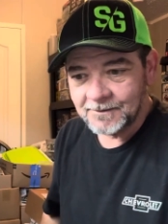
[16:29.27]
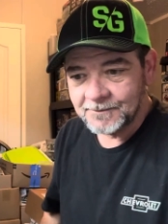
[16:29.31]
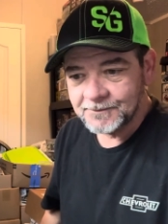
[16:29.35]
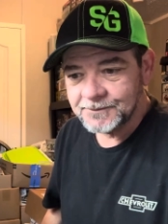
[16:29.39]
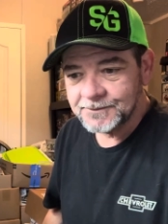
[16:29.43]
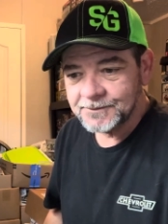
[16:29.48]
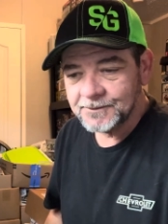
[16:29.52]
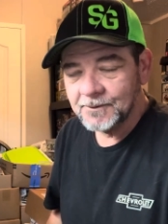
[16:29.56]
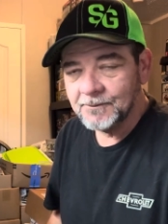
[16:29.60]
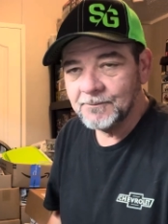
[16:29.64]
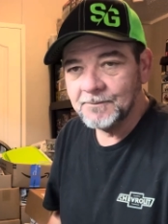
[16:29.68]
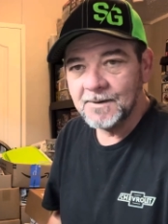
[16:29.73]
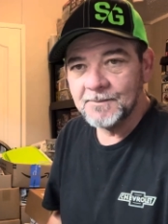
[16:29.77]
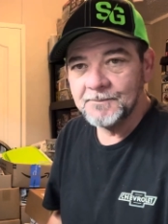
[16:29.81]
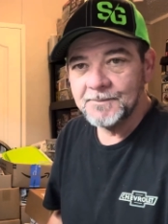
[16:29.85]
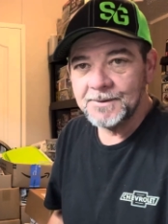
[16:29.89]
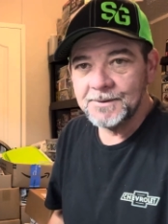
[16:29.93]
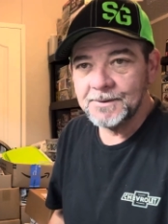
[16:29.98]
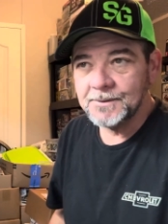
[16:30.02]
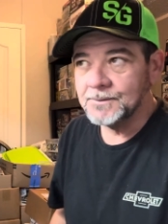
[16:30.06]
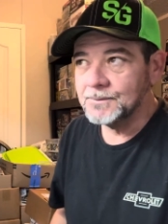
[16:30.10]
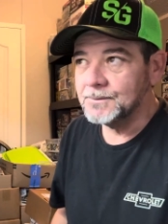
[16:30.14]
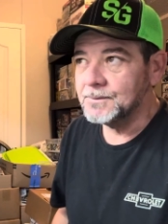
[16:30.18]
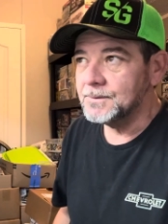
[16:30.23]
to show my
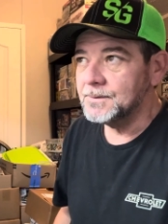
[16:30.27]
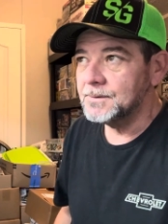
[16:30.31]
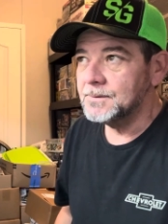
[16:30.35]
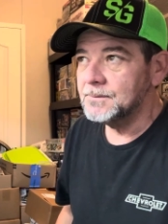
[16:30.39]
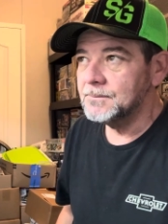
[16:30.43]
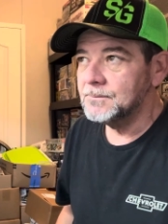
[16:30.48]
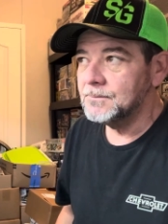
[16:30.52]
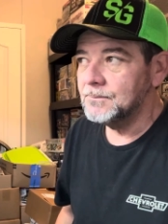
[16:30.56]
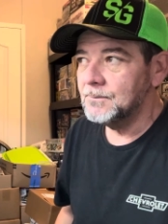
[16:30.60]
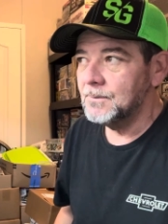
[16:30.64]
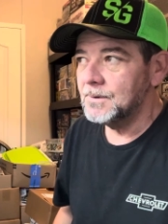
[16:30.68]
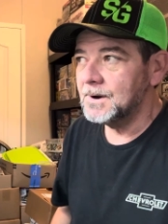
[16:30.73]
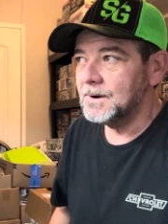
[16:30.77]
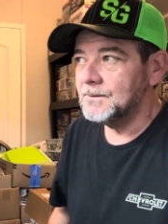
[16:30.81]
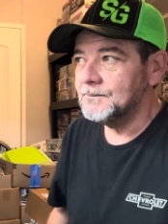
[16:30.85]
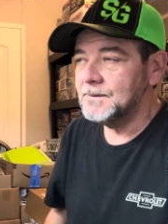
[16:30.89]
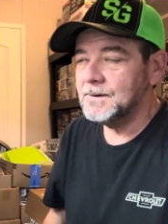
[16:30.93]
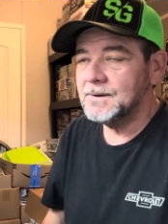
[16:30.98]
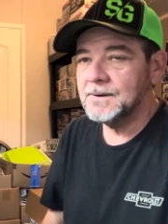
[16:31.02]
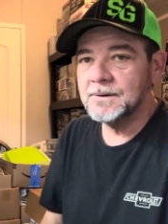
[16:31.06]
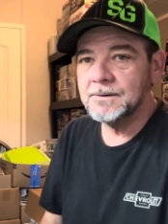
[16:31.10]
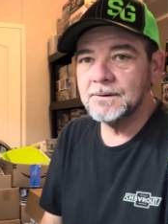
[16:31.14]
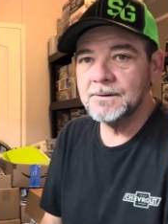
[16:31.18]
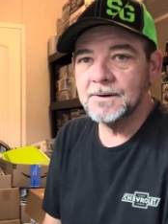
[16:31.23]
build or what I've
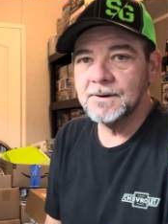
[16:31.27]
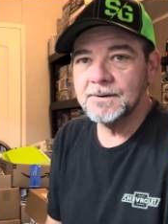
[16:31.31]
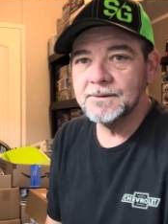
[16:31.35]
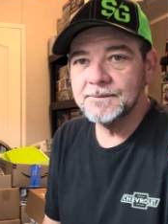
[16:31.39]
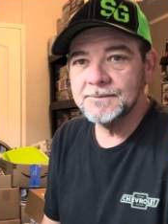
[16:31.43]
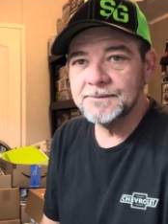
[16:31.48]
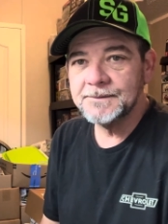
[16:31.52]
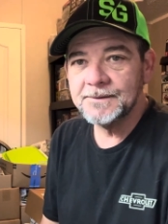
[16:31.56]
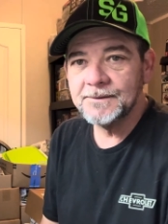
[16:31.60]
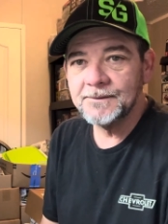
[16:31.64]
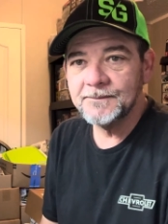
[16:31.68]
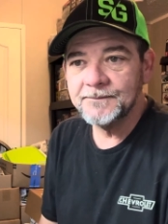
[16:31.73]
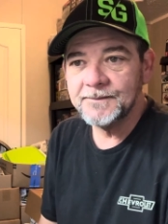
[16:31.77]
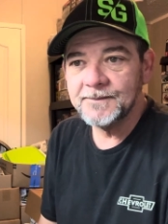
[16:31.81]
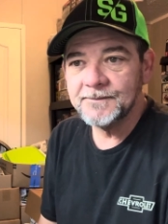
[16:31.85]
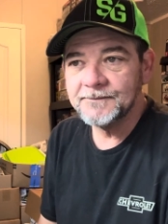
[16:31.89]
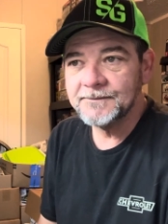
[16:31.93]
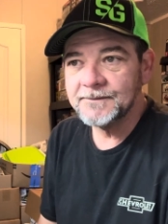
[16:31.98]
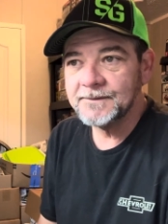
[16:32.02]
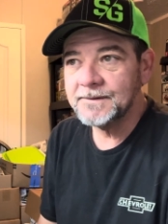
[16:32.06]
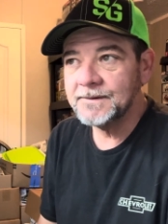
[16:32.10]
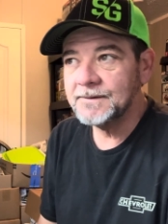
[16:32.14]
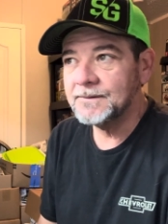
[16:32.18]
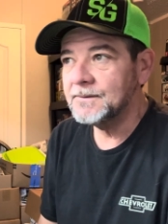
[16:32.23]
done or nothing until the
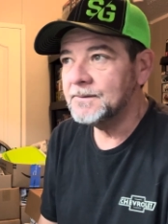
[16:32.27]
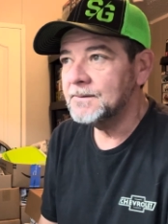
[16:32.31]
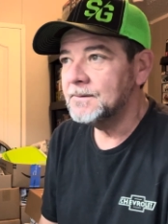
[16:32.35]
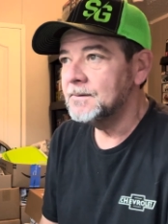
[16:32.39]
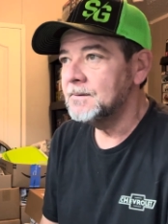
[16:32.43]
15th.